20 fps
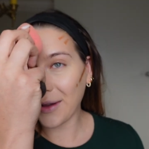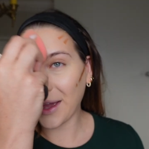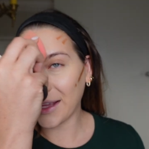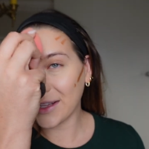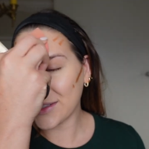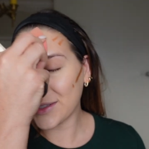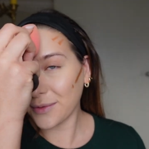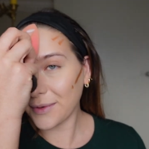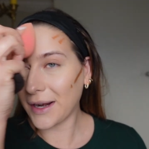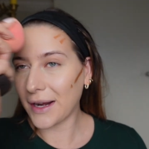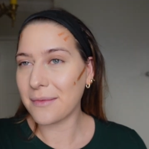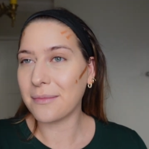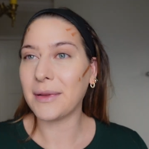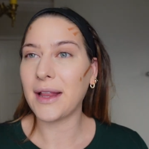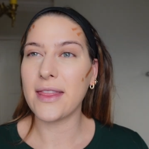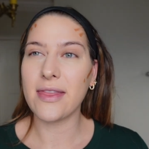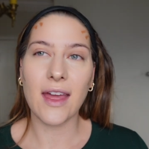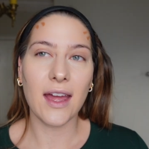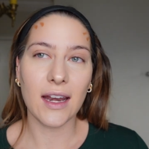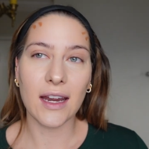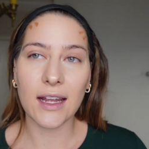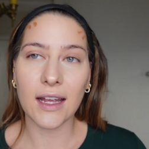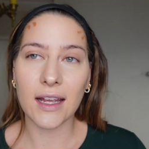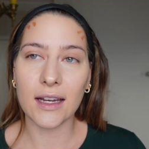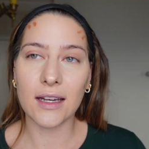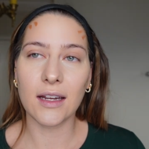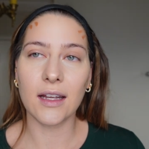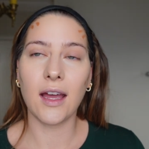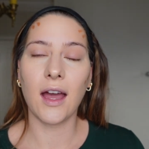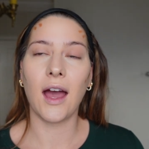Okay, so when I blend that
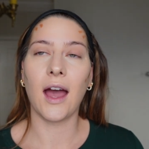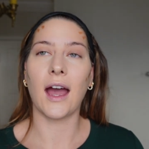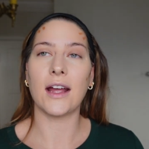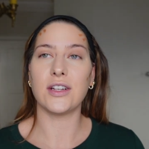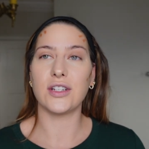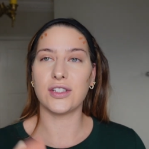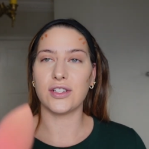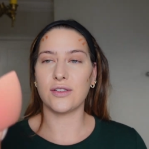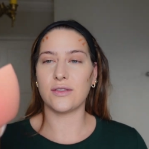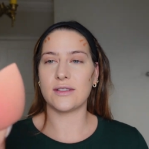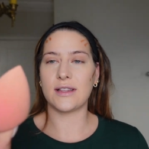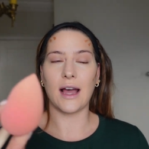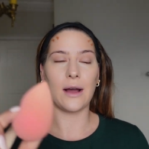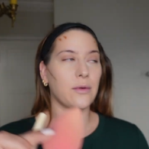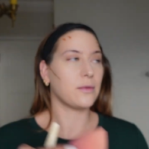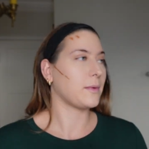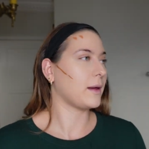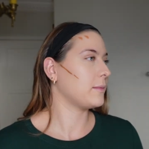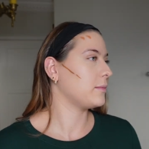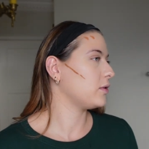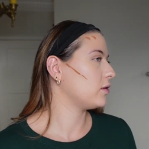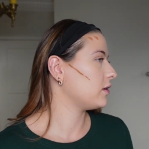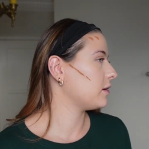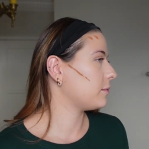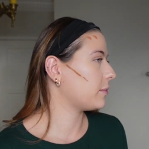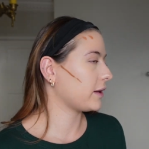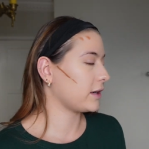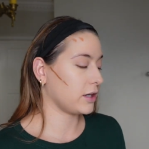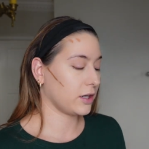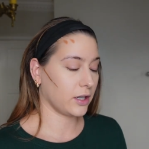in, I just use that with my beauty
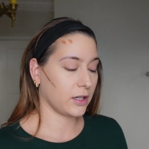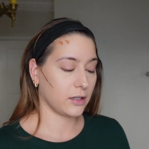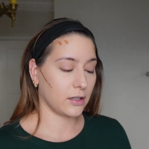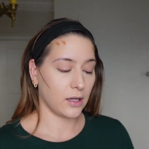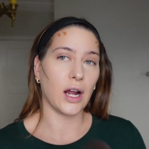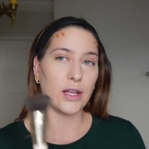blender.